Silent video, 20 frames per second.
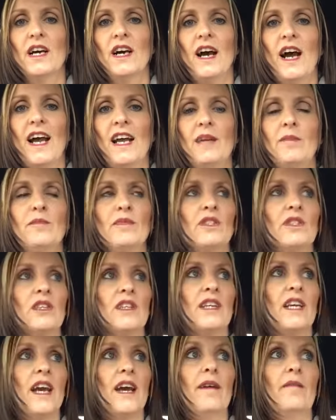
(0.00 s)
aim to
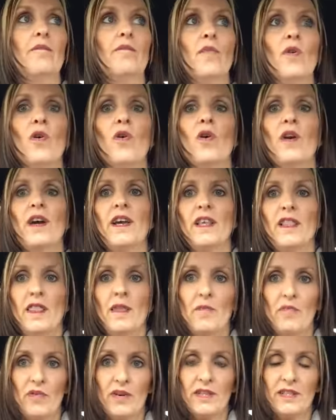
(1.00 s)
get more in
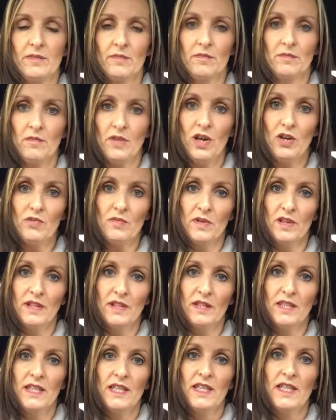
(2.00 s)
the present
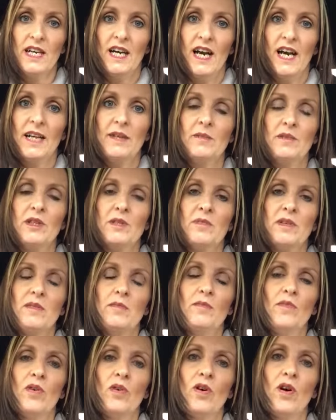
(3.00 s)
moment, aim to be
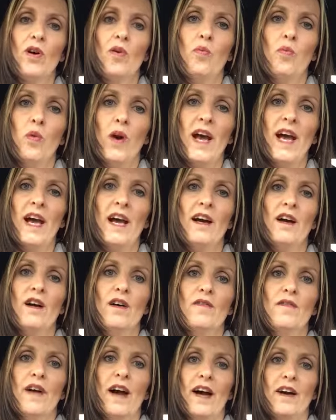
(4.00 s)
more aware
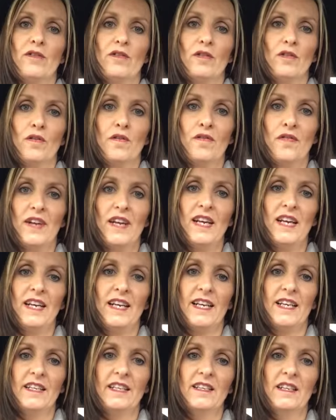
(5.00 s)
of how you're
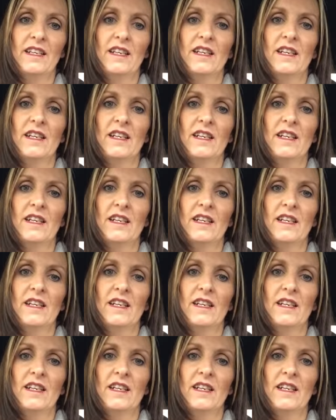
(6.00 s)
feeling,